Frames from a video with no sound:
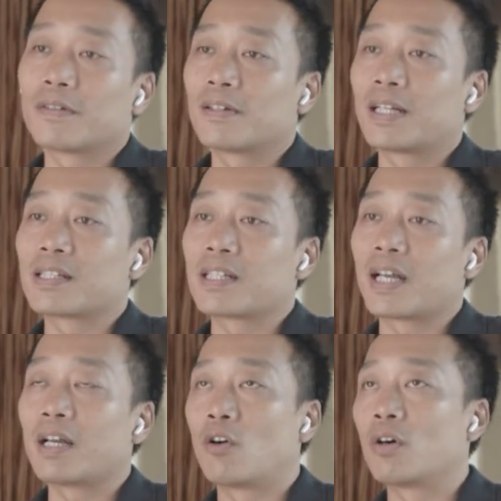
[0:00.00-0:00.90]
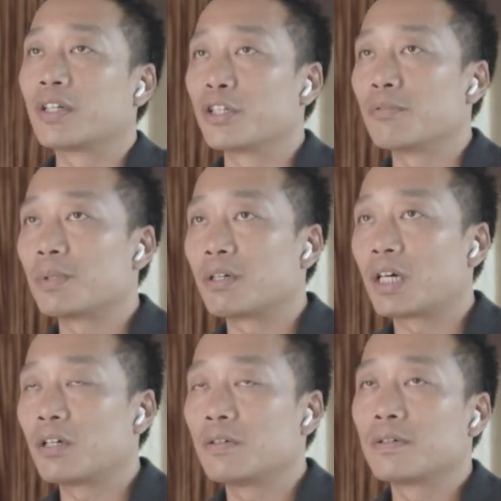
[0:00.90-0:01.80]
let's say, or a
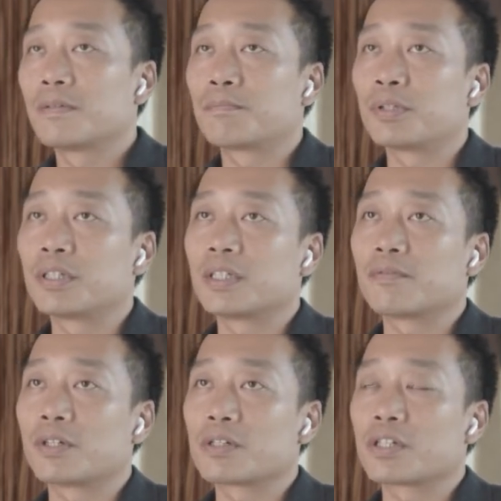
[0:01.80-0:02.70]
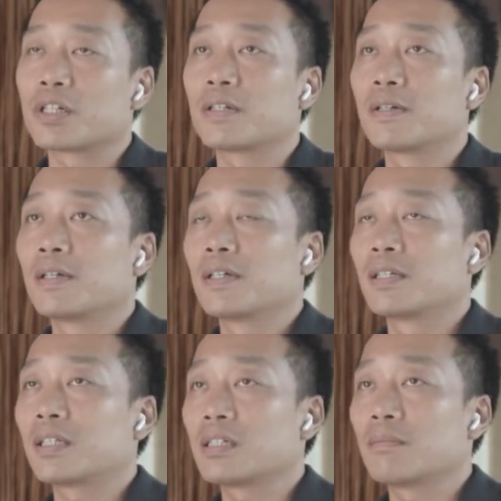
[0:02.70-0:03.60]
numeral printed version, it
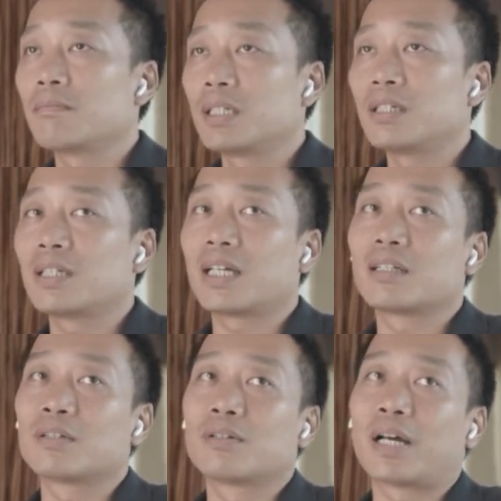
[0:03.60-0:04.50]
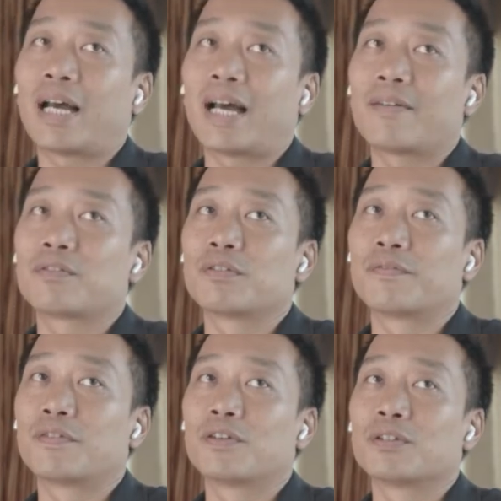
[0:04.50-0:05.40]
doesn't mean that you have to
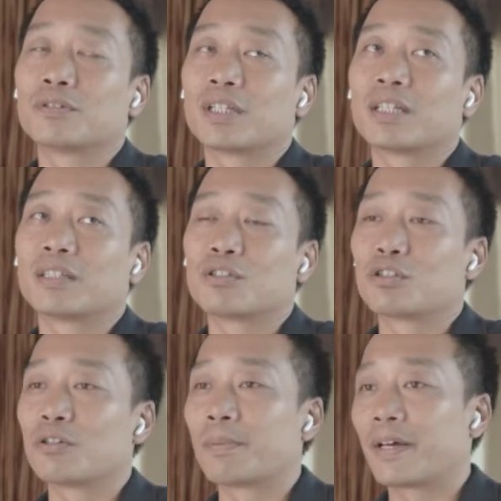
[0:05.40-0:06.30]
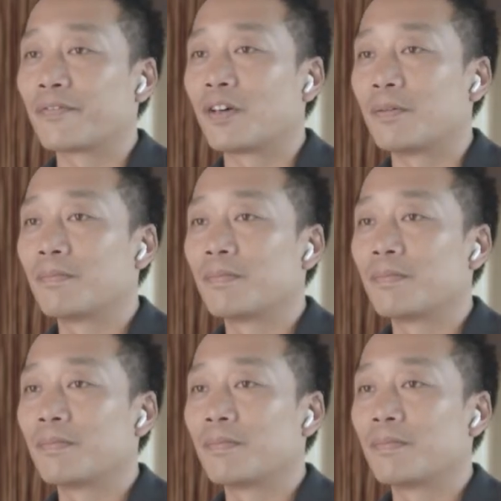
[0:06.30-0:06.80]
follow their digital platform